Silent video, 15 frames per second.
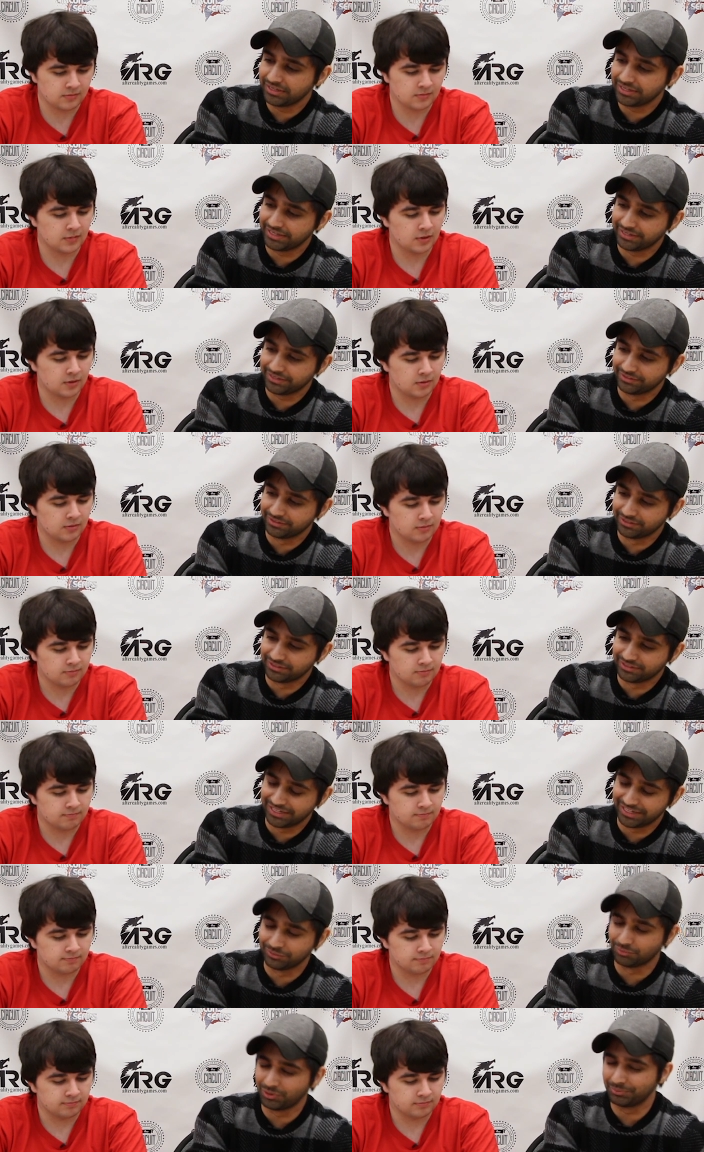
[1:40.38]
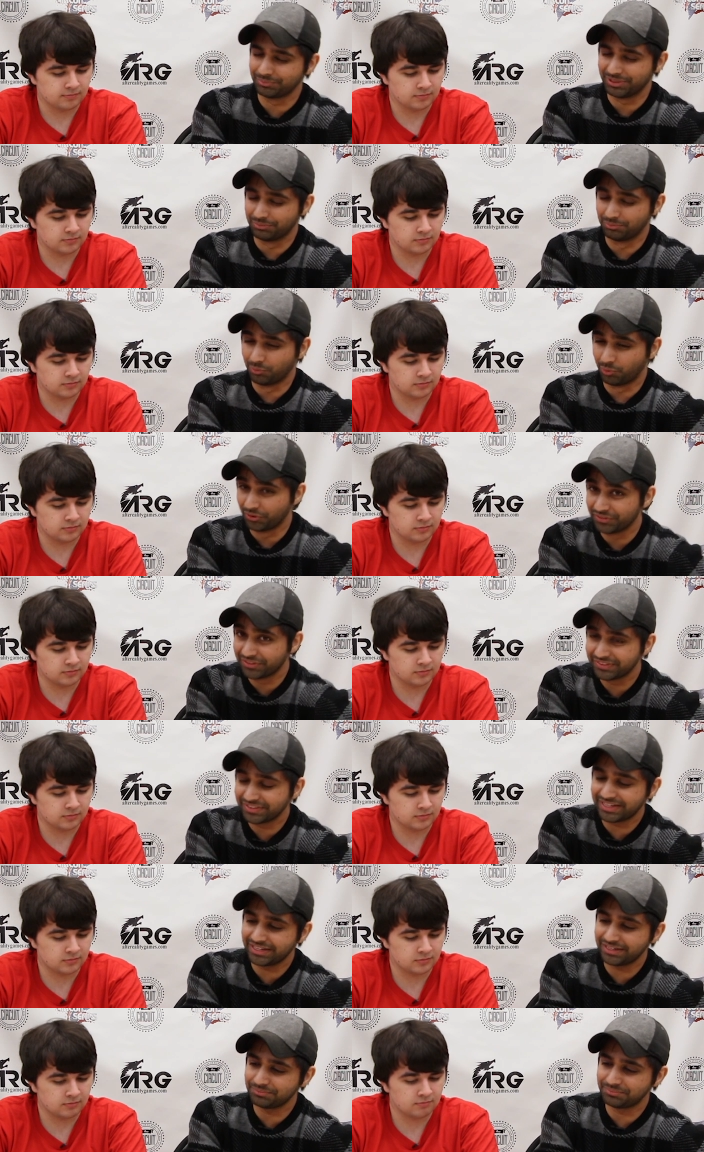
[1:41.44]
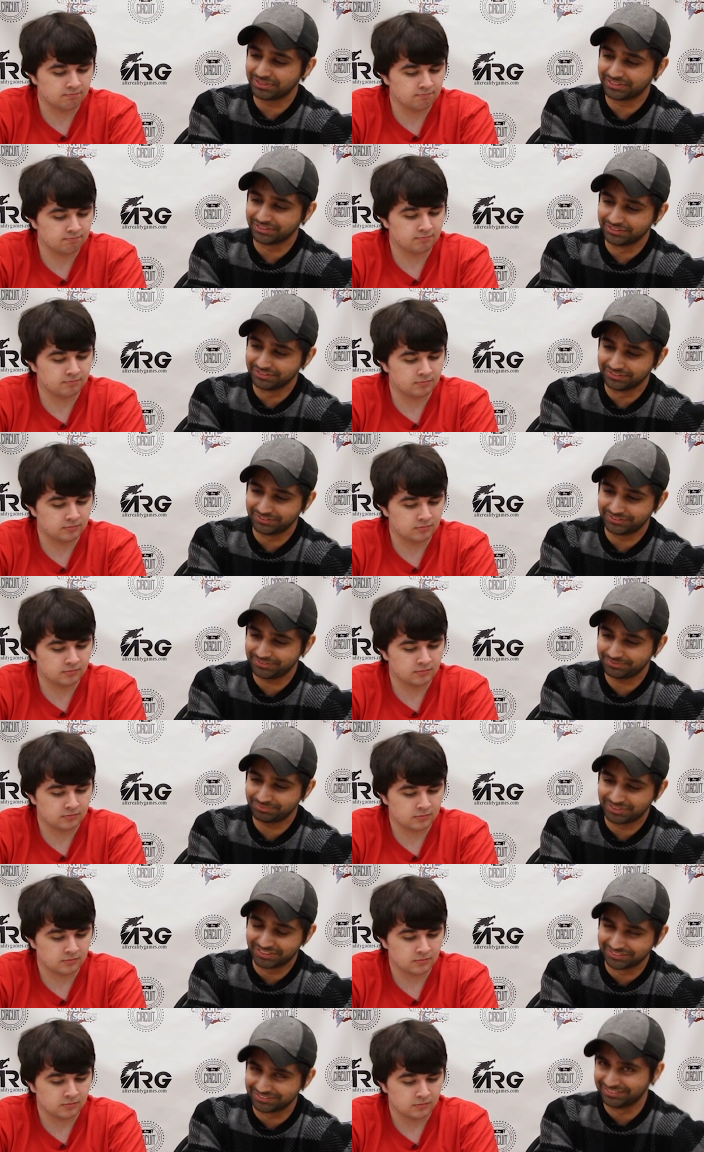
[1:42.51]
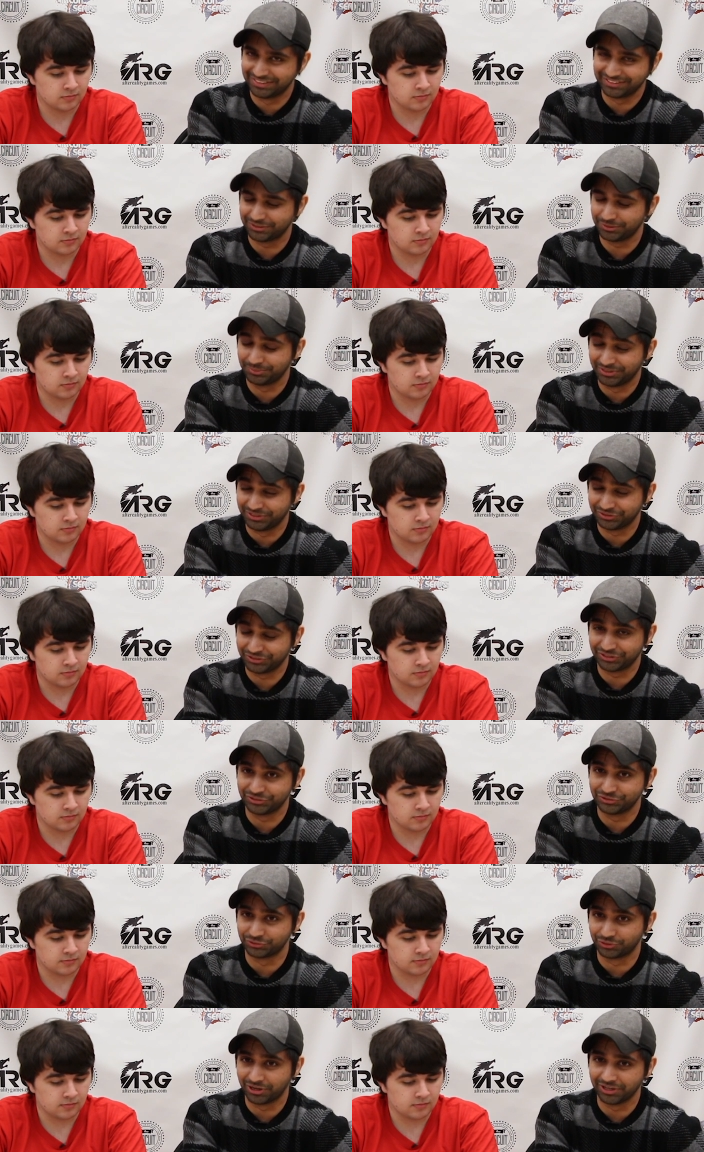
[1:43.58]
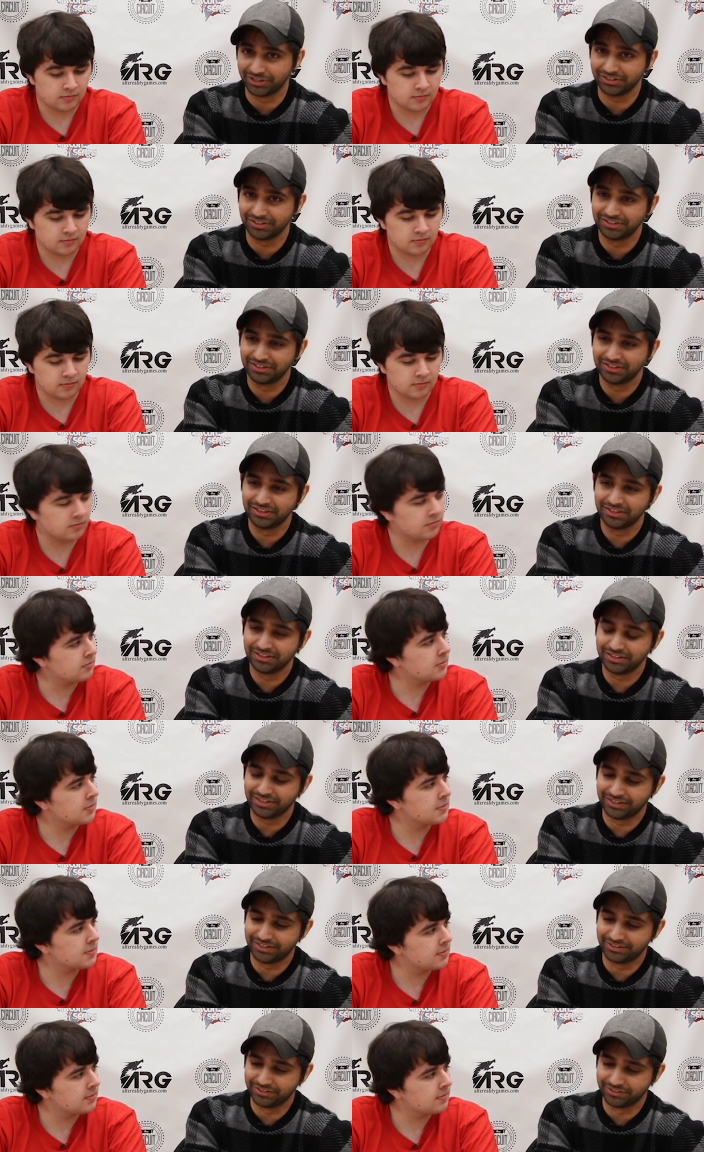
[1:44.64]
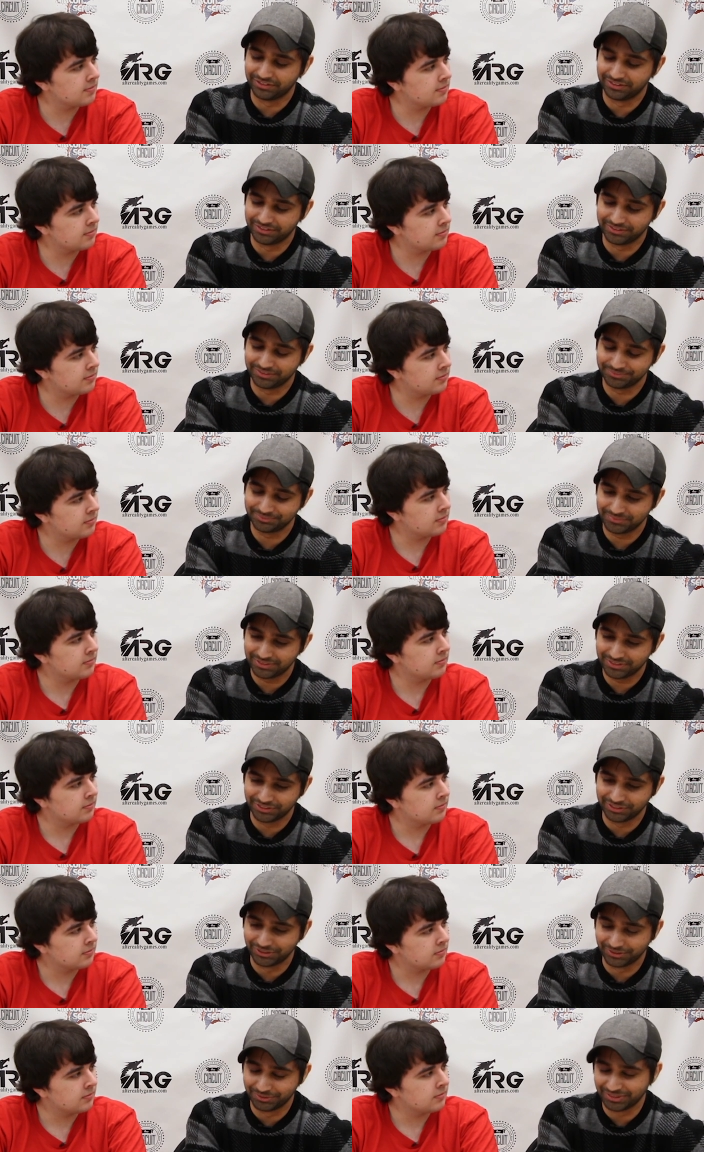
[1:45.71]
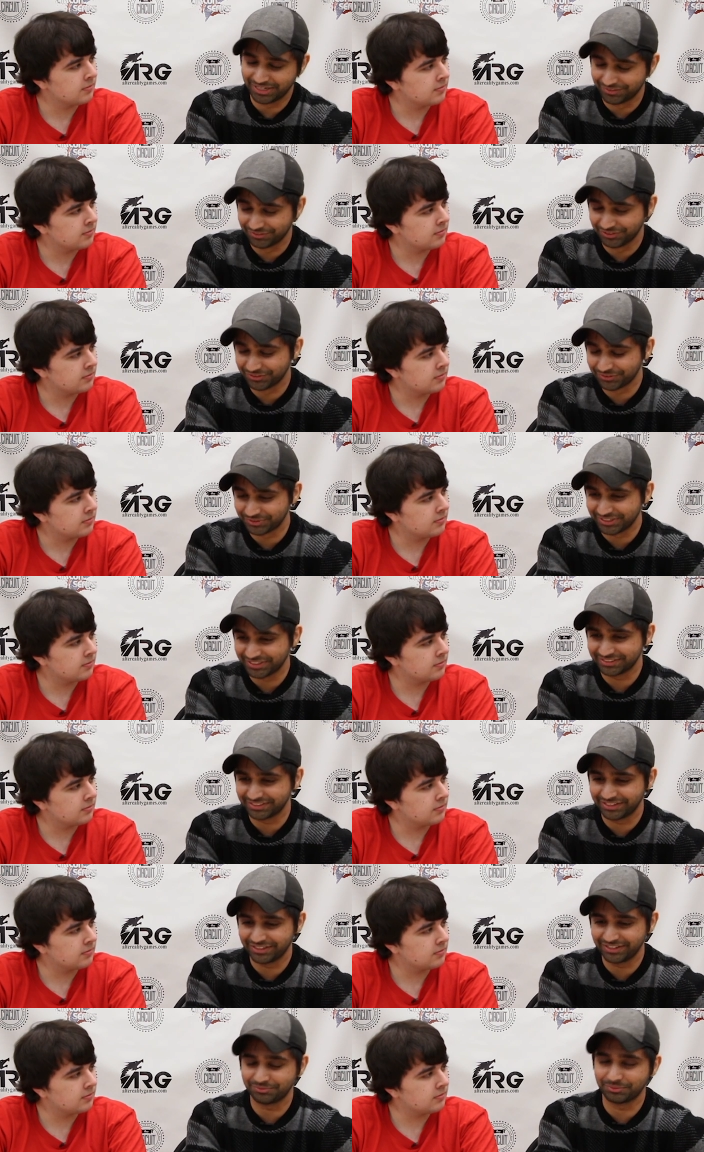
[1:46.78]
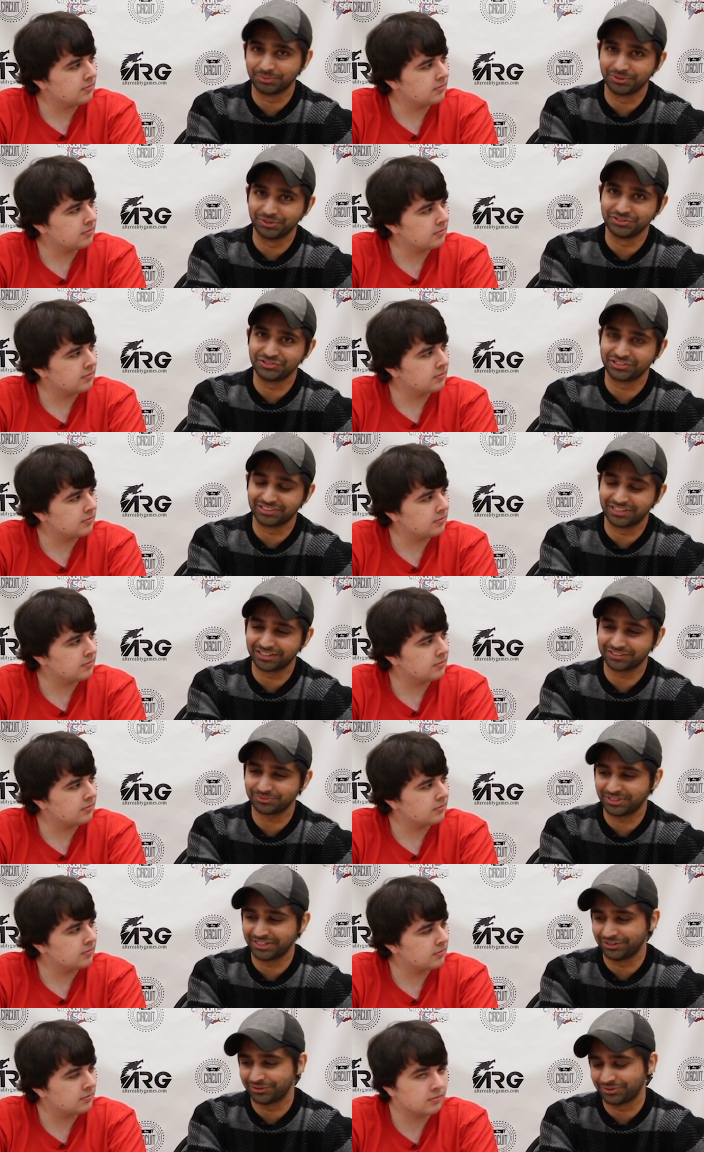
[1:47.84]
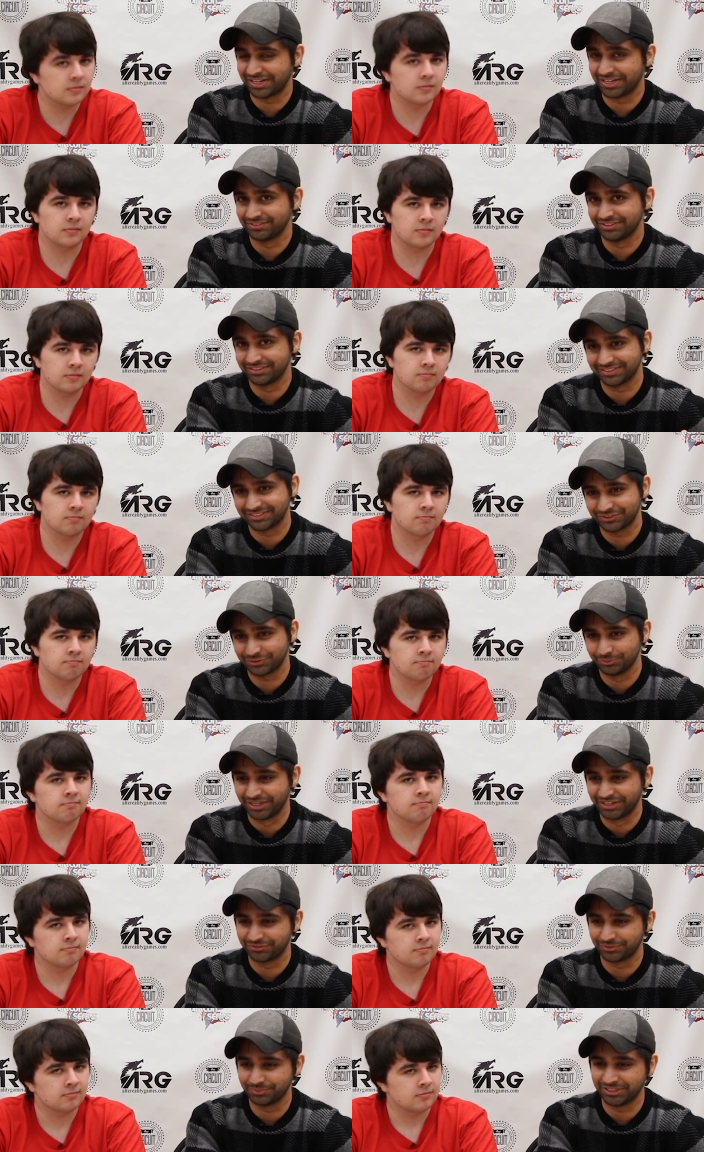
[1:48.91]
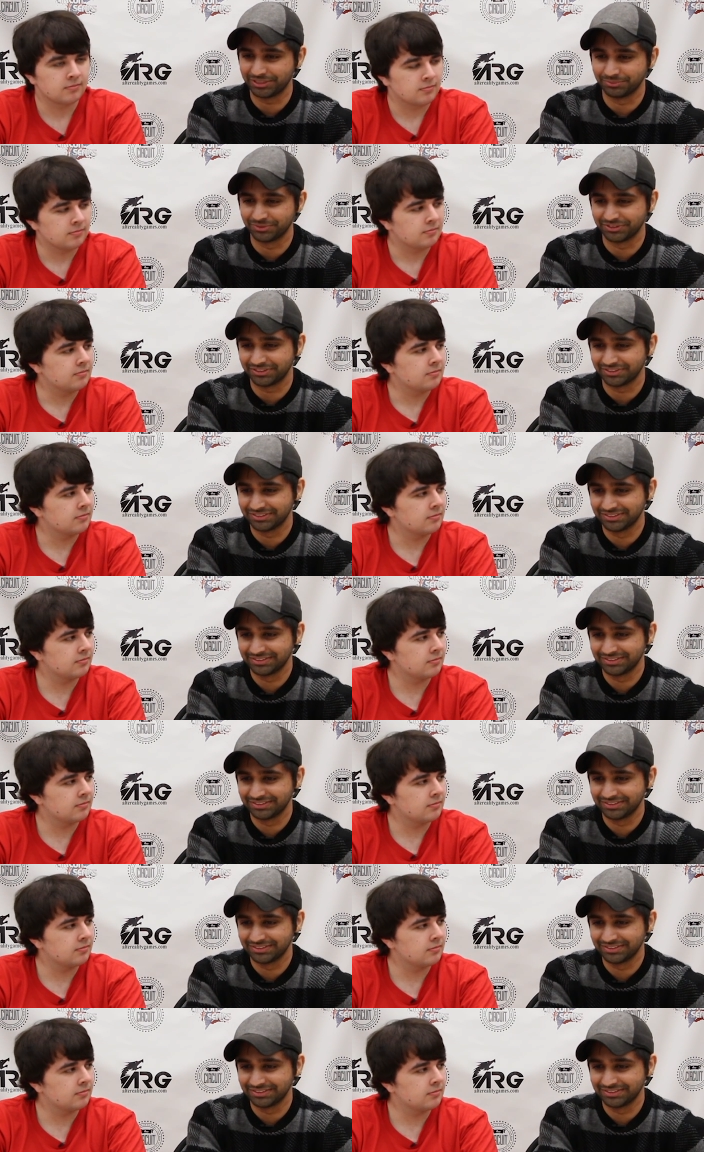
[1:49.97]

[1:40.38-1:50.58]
Speaker 1: And uh, I didn't want to play more than that because that doesn't necessarily mean you're going to draw it. And, uh, you know, I have the three in there. If my opponent Djinn Locks me and I don't have it, that's too bad for me. But